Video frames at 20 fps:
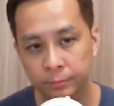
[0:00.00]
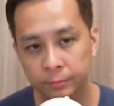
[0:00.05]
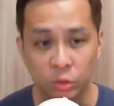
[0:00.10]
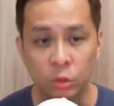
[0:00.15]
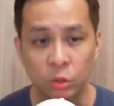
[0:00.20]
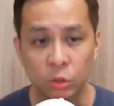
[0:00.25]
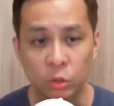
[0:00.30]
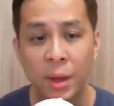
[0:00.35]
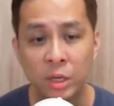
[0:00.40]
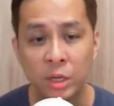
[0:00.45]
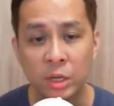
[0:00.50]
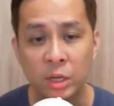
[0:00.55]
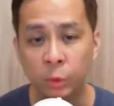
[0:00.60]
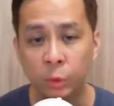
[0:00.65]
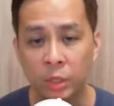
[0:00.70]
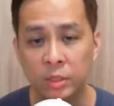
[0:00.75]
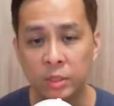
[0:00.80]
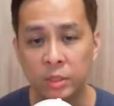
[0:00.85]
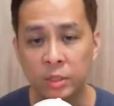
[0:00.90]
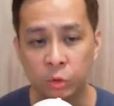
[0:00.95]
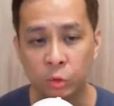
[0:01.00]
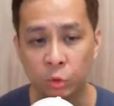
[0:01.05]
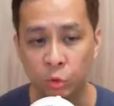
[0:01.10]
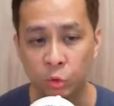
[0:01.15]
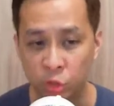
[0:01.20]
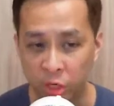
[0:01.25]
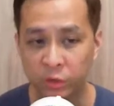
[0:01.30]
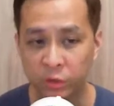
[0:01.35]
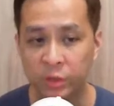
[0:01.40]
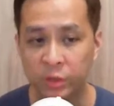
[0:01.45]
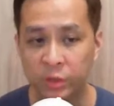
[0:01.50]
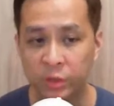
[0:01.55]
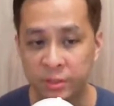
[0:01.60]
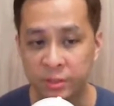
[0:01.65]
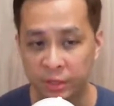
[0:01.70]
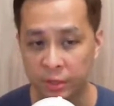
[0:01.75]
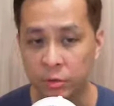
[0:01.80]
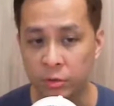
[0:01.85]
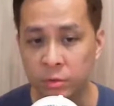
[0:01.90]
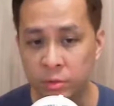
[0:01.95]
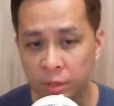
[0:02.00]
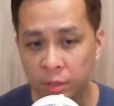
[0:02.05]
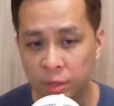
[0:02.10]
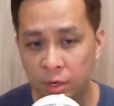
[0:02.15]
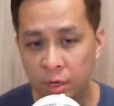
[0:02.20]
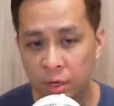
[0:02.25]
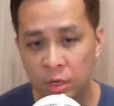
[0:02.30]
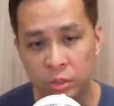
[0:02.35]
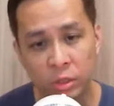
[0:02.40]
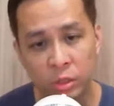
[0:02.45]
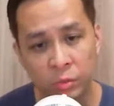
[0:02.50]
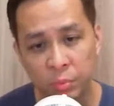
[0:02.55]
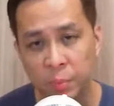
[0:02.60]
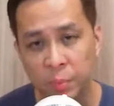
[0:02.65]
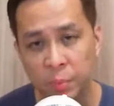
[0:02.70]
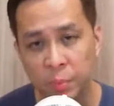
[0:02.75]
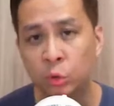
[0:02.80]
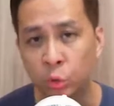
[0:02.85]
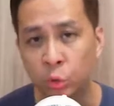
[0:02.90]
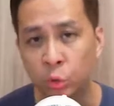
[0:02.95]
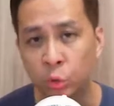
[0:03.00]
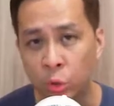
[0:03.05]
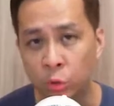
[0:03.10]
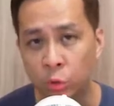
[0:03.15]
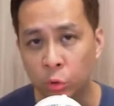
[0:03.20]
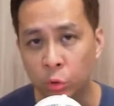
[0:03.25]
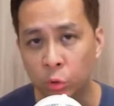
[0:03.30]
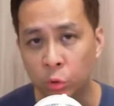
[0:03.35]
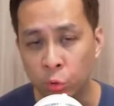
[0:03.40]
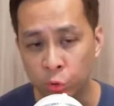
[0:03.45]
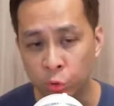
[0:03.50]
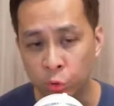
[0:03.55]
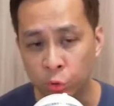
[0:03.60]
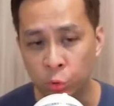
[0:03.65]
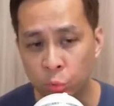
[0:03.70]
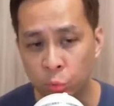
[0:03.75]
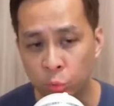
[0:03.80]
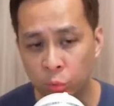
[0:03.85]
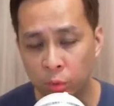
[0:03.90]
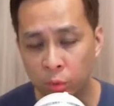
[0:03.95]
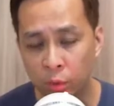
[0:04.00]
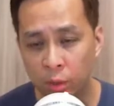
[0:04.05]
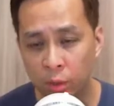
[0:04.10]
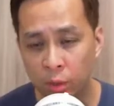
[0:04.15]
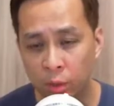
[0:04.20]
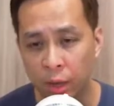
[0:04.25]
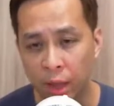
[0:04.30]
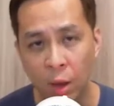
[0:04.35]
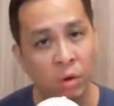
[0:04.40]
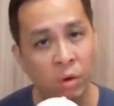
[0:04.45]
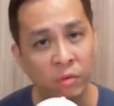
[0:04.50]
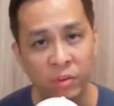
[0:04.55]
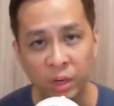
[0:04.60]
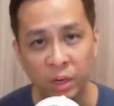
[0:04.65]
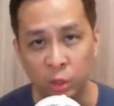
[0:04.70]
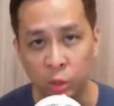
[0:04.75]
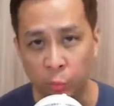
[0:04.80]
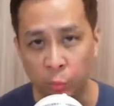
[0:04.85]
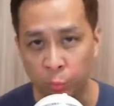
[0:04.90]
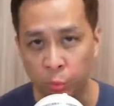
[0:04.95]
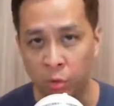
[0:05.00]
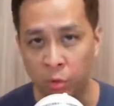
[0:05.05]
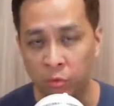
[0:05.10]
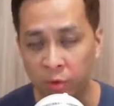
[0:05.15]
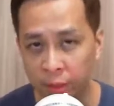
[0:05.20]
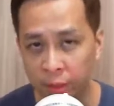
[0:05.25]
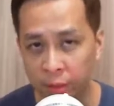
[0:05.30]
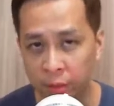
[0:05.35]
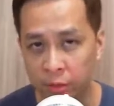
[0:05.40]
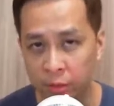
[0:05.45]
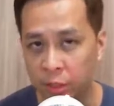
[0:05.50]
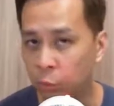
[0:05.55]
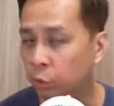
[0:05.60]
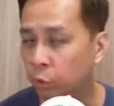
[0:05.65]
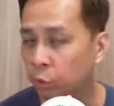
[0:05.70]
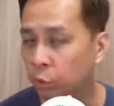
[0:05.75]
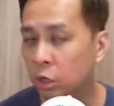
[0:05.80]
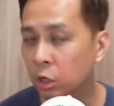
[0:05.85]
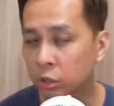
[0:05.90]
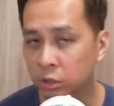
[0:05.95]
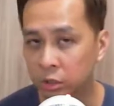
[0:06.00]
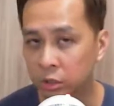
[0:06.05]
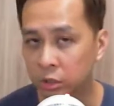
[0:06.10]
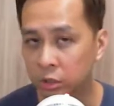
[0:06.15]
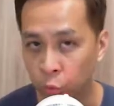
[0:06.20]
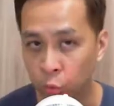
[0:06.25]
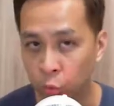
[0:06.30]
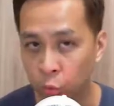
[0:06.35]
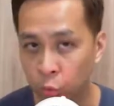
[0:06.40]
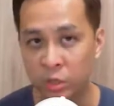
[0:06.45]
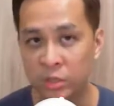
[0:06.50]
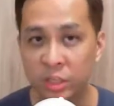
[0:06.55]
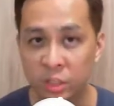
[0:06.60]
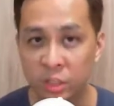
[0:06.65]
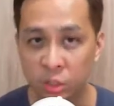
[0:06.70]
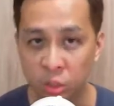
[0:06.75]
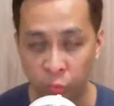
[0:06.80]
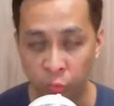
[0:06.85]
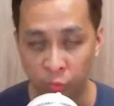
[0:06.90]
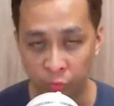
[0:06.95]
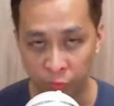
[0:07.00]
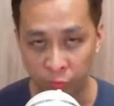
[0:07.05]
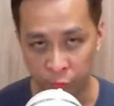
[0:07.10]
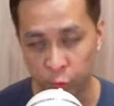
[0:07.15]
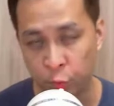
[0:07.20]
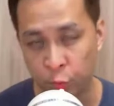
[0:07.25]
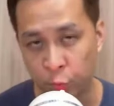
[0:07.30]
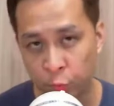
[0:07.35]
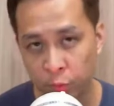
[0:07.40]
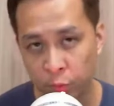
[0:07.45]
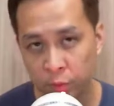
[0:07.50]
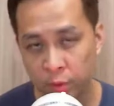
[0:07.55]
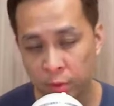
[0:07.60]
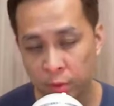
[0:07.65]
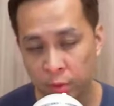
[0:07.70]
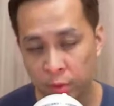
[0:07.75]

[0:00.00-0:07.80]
So there's no magic bullets to generate sales. So if people do not know you and what value you provide, they will not do a transaction with you.